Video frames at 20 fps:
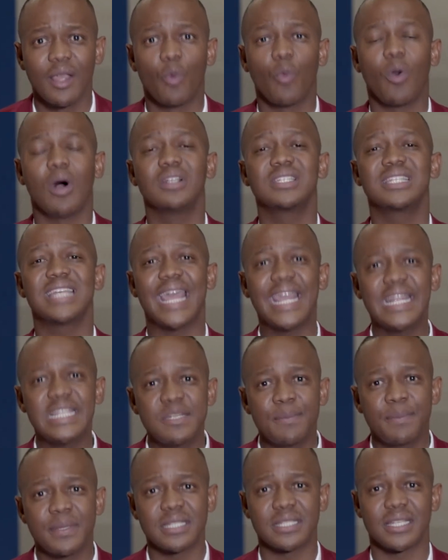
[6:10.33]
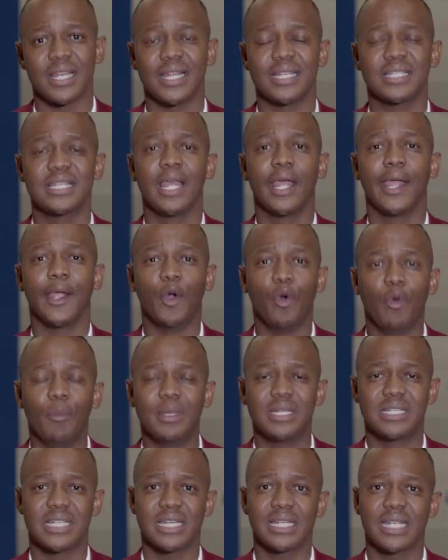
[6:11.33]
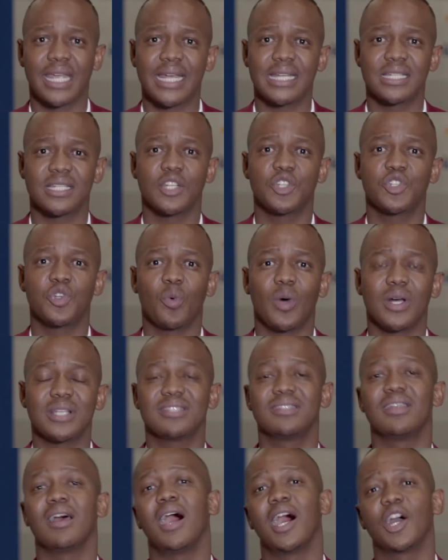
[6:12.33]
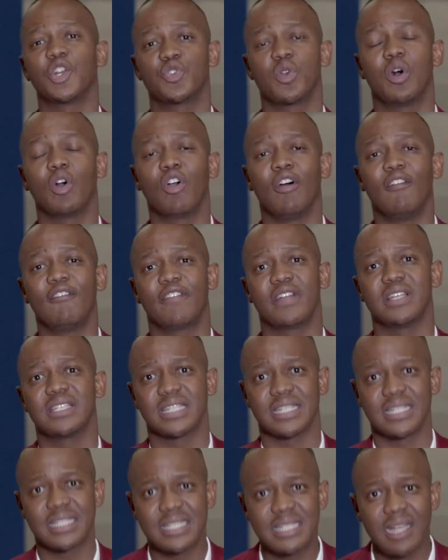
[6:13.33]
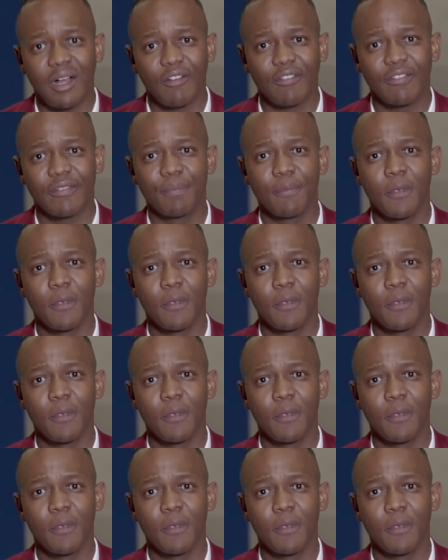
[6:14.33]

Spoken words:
whilst 80% it will be dedicated towards the actual conference itself.